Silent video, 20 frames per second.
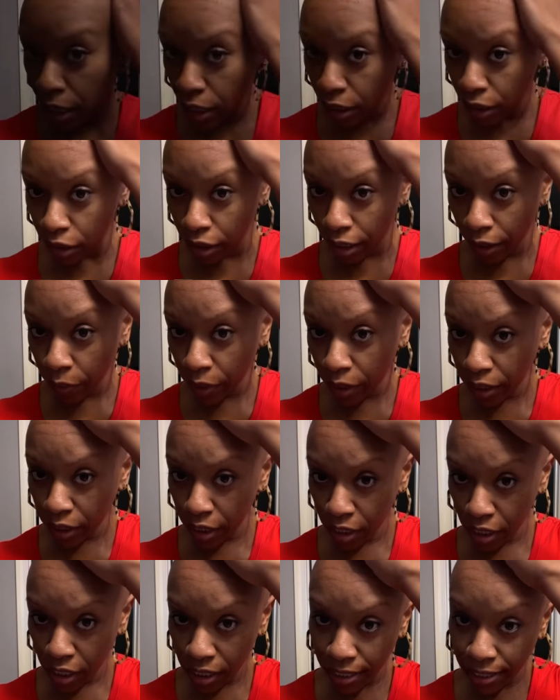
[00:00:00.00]
Now we're
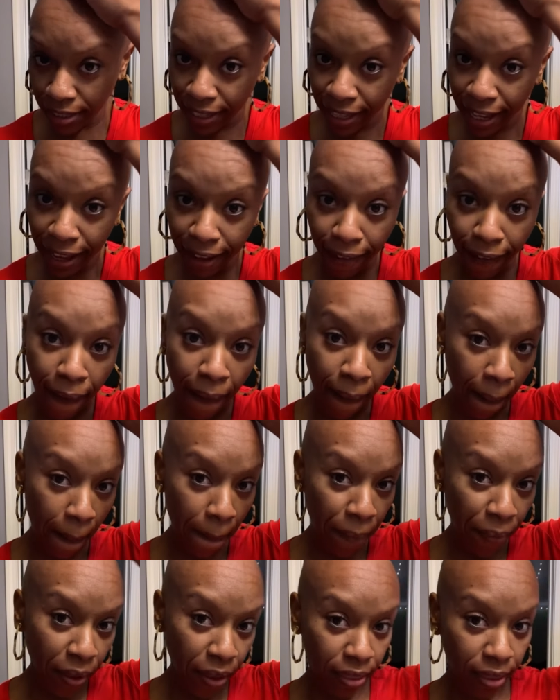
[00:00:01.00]
gonna slick
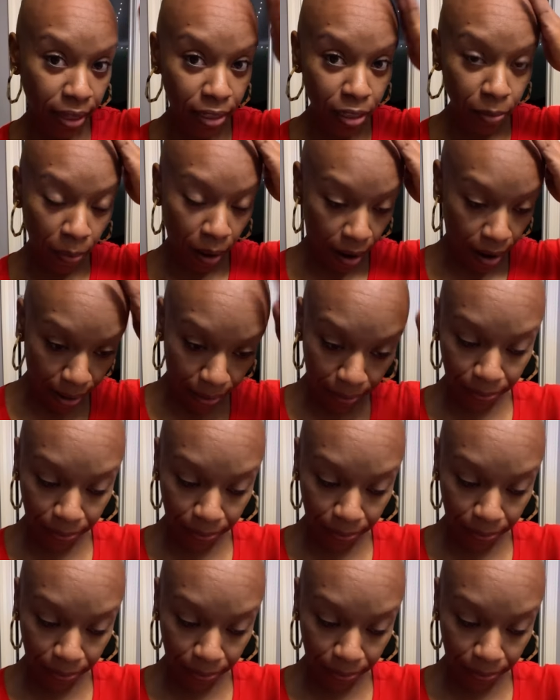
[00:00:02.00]
up this part.